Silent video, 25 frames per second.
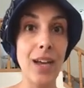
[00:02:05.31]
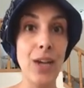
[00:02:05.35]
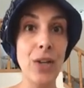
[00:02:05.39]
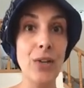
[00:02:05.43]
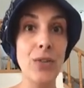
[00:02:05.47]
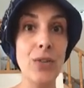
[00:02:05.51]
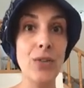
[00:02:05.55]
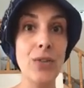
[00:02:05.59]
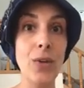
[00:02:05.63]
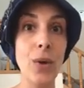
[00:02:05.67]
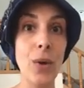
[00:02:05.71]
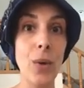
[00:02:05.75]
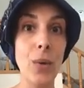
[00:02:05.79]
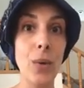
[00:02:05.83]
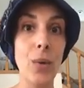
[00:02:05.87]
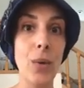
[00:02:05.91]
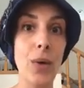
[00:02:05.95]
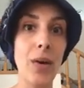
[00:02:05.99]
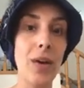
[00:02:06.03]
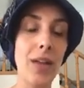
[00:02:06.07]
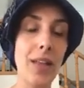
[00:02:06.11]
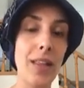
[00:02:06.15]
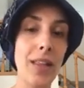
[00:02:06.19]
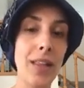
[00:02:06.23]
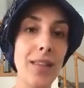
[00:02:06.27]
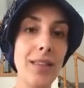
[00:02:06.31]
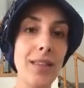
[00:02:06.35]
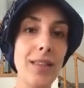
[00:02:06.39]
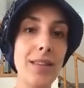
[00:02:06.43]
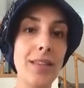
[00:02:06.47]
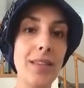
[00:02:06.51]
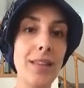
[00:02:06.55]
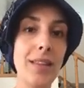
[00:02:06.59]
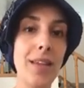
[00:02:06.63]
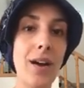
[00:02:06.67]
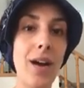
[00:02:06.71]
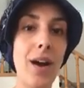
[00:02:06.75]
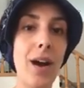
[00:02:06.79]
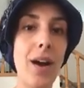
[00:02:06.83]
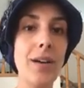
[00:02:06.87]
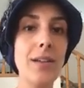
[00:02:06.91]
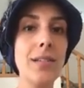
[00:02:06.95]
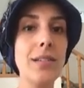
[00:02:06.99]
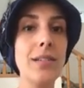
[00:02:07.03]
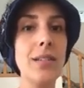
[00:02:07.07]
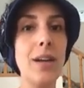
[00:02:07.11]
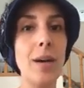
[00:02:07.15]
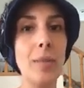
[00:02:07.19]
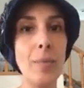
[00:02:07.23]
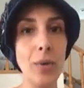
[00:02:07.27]
So there are
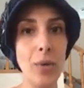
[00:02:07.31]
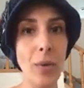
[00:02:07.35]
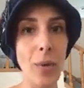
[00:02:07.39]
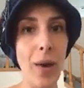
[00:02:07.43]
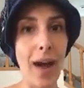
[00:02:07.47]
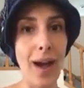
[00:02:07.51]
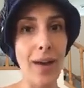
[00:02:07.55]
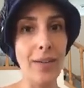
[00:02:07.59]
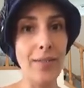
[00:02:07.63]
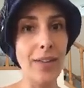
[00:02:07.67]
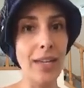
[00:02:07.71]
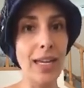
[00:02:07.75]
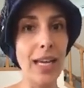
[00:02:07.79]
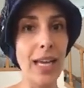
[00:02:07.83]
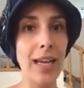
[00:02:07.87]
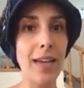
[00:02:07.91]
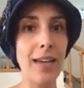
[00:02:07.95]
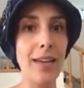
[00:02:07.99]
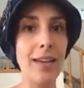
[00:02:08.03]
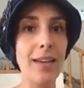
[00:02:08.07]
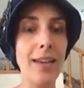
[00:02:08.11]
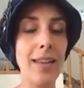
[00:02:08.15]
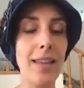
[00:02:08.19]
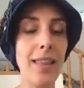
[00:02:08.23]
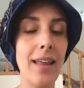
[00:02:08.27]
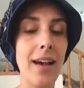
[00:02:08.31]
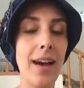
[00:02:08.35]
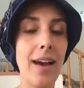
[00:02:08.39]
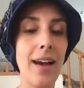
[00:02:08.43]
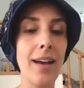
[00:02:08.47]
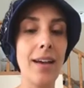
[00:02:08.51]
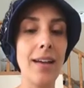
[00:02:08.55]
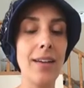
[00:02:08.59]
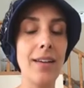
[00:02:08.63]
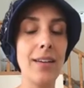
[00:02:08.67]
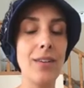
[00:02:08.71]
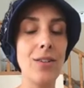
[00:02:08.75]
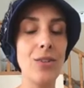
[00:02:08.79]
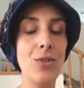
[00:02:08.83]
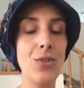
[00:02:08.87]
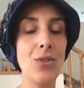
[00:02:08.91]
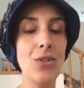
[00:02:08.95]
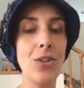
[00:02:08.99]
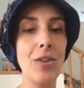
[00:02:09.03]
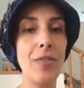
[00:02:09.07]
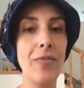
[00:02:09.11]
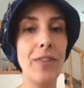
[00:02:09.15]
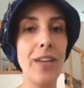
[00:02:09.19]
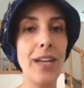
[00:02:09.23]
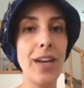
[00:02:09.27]
some who advocate that you
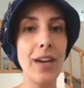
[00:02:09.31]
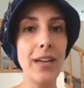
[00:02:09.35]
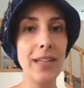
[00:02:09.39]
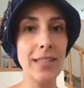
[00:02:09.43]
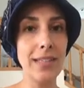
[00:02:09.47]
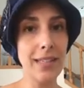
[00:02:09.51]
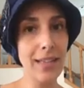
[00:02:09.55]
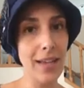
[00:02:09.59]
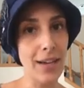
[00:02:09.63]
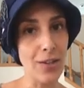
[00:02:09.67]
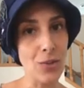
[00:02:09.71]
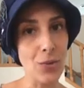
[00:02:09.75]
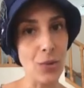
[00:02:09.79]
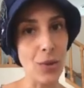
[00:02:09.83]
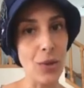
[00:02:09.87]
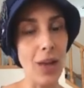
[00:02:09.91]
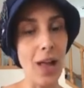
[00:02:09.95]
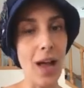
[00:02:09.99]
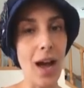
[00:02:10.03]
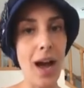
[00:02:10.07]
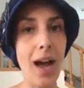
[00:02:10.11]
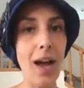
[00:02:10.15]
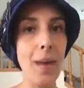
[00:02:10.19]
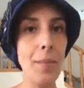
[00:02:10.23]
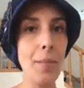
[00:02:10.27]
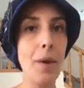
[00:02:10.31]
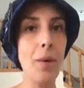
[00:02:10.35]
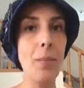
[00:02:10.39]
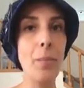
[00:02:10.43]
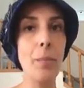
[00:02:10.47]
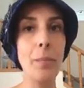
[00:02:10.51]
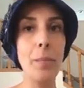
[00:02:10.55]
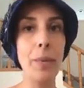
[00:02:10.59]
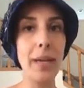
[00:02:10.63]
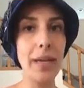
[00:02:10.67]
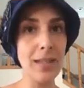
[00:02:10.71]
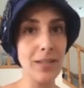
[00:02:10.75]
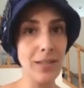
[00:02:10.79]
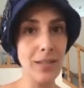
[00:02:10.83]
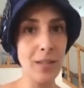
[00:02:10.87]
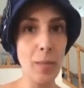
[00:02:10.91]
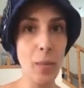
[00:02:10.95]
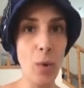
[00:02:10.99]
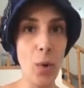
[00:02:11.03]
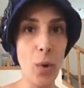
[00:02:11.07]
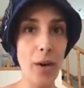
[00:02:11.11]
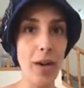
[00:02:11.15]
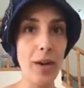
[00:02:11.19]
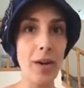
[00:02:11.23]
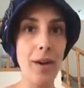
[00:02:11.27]
should feed on a schedule. I'm a big
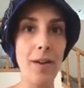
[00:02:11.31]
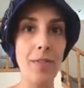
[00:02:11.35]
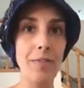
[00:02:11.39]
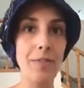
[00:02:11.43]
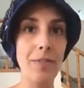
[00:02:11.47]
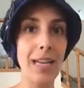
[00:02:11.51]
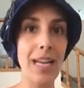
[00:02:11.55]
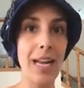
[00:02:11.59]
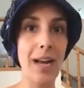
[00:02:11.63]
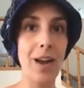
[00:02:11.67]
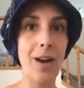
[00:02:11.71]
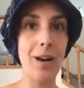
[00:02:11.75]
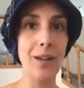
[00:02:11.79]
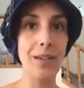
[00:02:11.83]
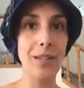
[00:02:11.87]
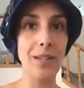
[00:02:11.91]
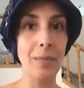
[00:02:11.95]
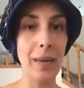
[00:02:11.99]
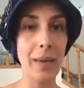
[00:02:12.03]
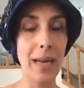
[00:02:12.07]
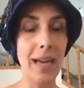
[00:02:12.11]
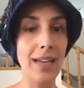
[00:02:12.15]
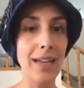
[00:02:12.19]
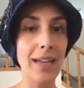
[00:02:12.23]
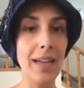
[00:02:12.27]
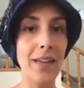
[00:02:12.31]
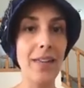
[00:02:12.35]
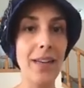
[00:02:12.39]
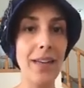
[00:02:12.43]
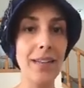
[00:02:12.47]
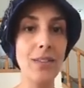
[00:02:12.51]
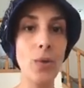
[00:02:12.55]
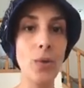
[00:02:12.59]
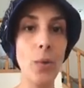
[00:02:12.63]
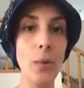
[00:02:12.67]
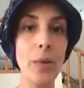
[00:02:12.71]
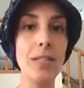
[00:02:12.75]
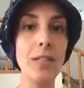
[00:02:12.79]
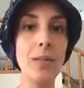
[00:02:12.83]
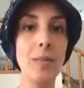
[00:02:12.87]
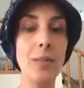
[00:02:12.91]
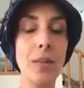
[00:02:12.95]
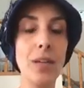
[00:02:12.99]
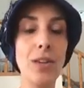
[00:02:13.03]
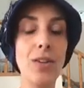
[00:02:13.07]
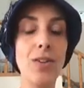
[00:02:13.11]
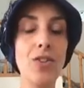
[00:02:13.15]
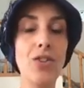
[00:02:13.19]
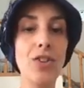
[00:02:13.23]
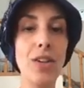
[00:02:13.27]
supporter of feeding on demand, and that's going to
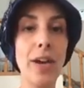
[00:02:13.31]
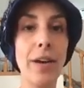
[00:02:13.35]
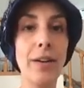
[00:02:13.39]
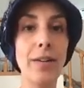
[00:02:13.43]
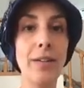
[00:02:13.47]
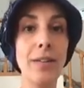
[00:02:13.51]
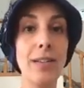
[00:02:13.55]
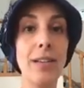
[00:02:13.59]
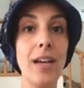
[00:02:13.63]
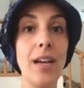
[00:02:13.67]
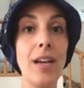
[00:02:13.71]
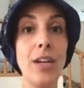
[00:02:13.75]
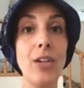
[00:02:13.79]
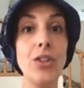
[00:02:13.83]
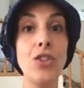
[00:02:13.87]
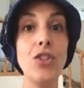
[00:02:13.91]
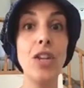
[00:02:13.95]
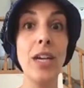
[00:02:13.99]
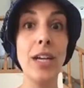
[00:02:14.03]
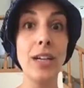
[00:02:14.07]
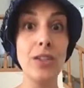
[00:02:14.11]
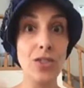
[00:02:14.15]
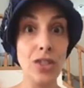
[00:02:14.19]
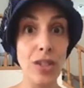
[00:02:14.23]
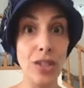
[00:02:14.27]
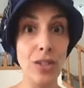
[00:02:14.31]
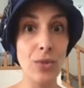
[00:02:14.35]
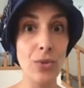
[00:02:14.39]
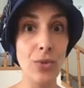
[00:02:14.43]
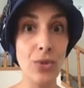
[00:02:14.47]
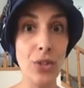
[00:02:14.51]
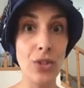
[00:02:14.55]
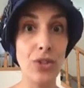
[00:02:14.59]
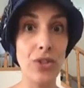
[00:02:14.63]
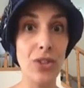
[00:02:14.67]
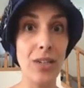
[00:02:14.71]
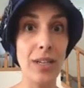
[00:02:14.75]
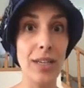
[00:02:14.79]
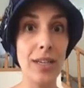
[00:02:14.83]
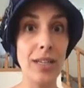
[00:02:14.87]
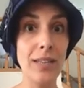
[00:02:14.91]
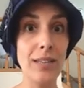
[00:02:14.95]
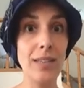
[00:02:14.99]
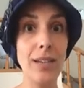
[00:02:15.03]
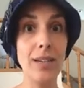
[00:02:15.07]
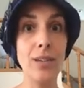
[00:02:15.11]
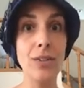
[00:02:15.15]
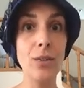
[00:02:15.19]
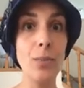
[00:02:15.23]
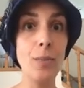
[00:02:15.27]
meet your child's changing nutrition
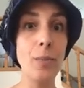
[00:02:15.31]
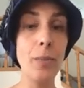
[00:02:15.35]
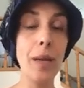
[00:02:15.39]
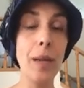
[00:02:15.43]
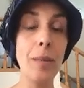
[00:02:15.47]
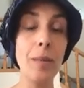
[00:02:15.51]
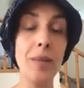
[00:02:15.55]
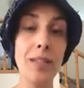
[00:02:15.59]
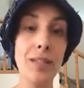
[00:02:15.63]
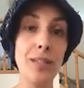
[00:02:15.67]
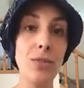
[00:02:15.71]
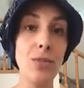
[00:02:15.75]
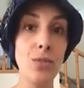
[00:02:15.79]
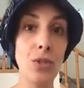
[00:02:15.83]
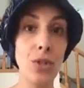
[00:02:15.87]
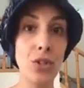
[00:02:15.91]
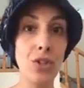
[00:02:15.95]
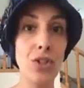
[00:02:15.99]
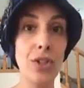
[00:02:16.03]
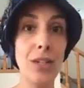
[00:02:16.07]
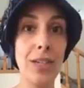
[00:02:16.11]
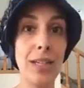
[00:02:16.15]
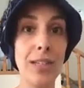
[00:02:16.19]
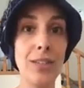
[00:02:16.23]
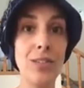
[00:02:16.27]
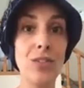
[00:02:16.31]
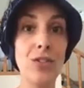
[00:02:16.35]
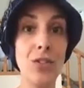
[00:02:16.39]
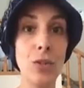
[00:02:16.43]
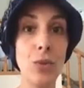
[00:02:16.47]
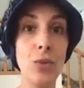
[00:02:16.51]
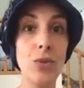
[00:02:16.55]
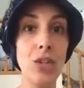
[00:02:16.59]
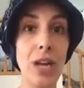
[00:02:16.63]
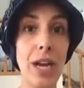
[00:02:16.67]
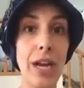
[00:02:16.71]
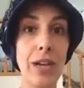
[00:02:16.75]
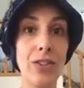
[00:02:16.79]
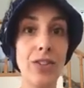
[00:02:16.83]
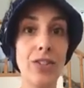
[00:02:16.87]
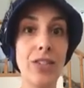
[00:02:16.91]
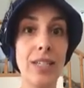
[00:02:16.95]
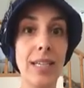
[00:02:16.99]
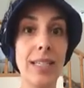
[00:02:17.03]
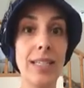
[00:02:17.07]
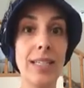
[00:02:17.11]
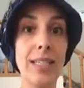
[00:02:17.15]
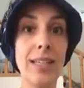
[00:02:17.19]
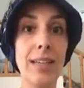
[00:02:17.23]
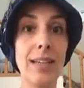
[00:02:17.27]
needs, and your baby's nutrition needs do change
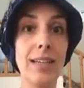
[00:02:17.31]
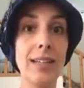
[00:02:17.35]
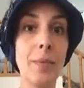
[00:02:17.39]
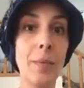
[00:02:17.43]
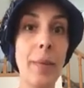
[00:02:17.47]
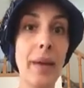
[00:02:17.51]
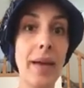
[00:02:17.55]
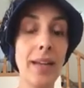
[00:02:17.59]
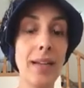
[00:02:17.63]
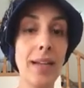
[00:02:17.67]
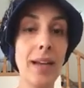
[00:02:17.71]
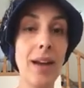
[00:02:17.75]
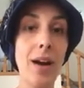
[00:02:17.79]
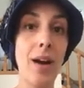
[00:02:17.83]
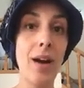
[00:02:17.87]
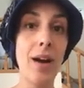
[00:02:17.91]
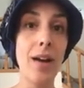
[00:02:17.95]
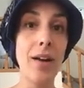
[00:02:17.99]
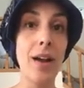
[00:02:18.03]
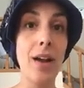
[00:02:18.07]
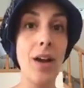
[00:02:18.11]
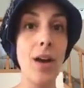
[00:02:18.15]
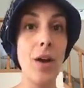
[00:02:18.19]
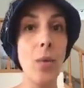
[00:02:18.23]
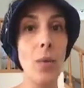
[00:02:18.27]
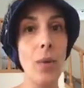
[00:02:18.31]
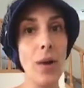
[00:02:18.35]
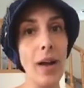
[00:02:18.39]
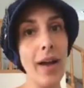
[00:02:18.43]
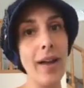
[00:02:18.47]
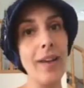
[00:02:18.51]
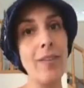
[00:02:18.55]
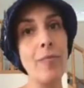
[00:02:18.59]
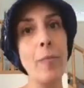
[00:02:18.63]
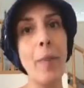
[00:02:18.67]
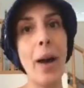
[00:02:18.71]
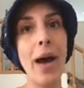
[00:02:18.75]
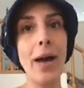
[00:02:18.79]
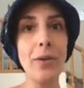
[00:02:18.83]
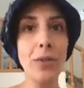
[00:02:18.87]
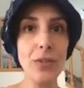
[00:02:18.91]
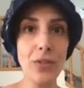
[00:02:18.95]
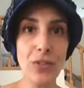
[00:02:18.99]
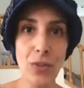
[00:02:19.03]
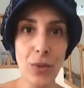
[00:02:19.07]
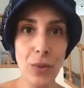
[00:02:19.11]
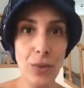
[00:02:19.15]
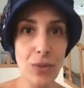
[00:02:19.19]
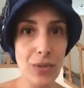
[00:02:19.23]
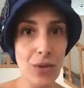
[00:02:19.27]
day to day depending on what kind of
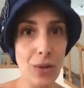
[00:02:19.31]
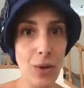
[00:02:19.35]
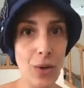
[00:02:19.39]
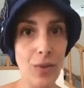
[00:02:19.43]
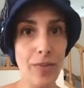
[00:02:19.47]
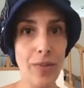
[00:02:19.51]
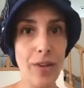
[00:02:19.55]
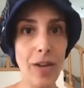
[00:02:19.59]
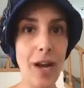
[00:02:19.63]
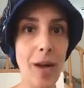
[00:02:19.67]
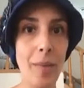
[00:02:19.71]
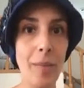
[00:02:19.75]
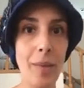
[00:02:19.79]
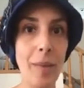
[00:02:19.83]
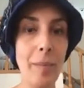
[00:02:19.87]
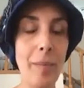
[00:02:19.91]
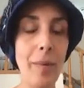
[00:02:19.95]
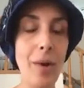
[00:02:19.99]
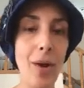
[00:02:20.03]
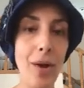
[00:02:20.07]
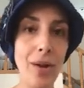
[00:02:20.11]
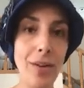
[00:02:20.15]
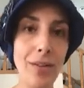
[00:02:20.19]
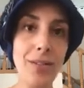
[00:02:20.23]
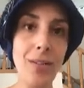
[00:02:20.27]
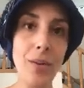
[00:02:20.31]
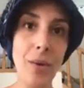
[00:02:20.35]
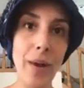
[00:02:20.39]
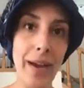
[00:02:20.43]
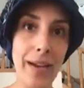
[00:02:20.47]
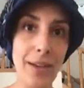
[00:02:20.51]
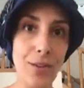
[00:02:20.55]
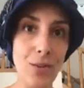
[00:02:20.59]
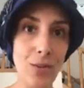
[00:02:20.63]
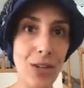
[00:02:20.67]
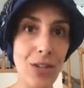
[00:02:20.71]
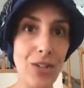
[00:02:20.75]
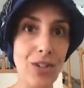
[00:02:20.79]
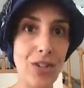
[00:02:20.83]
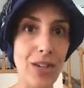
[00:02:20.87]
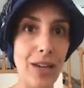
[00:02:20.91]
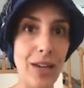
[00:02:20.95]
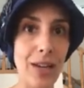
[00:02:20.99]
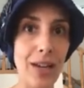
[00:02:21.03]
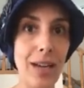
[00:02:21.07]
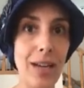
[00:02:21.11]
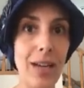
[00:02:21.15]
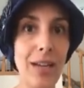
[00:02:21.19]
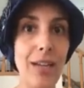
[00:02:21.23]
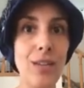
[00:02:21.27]
milestones they're overcoming, but also
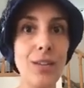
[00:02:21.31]
hydration.